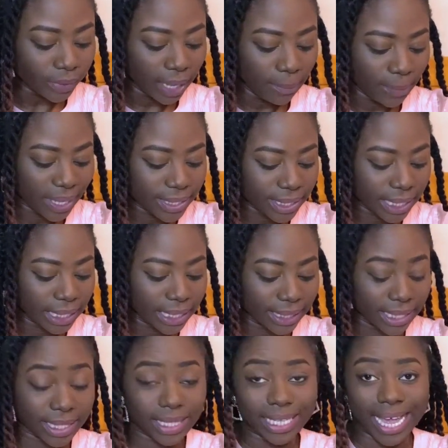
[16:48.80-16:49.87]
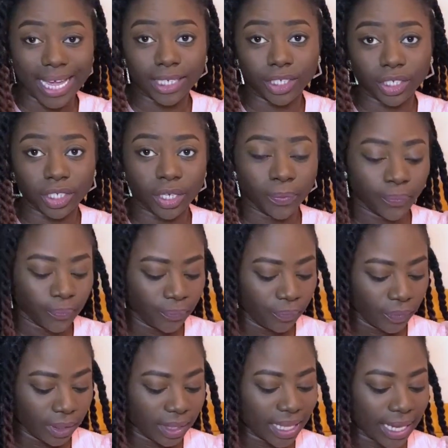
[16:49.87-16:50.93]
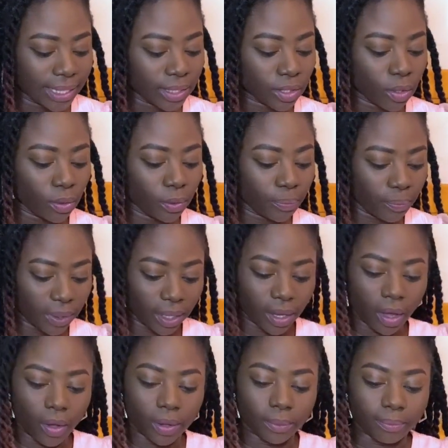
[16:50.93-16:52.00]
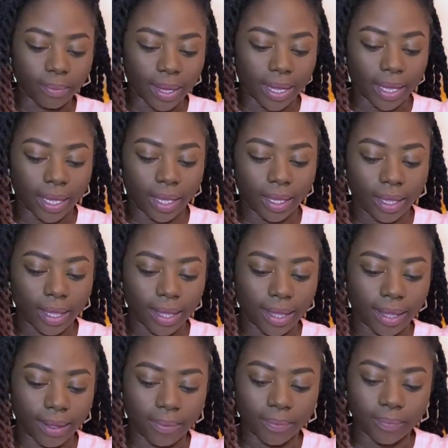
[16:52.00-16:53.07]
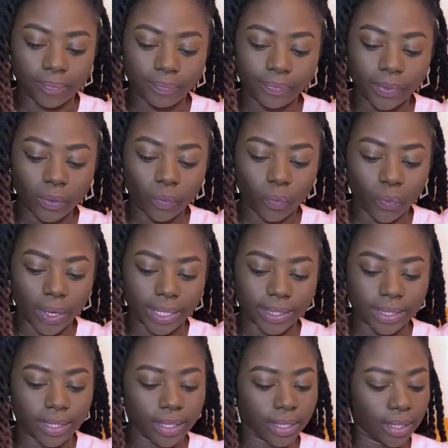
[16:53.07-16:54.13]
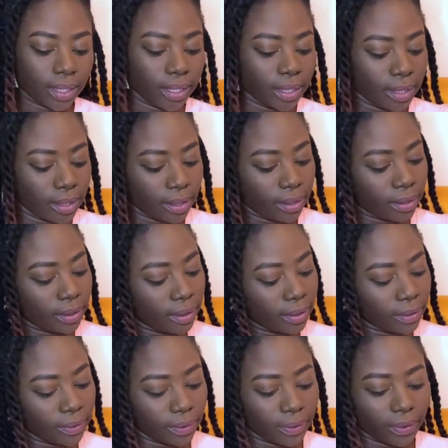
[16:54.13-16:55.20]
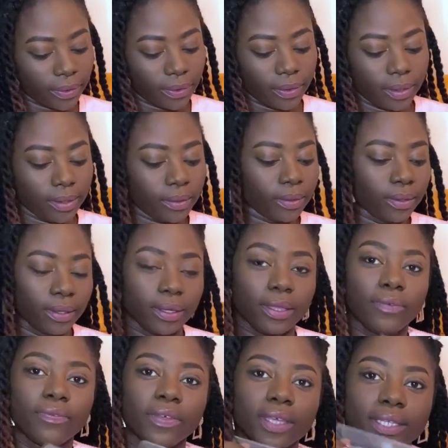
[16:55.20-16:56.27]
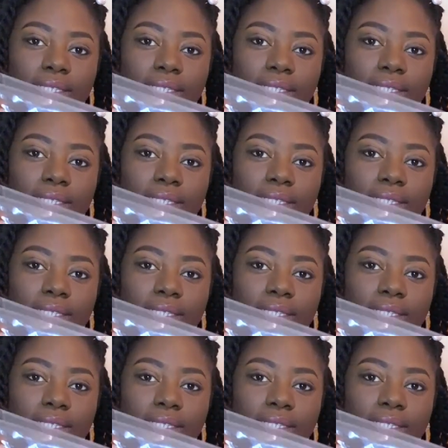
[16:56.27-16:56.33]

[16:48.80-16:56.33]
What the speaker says: basically the sash that is gonna be on my waist. I don't know if you can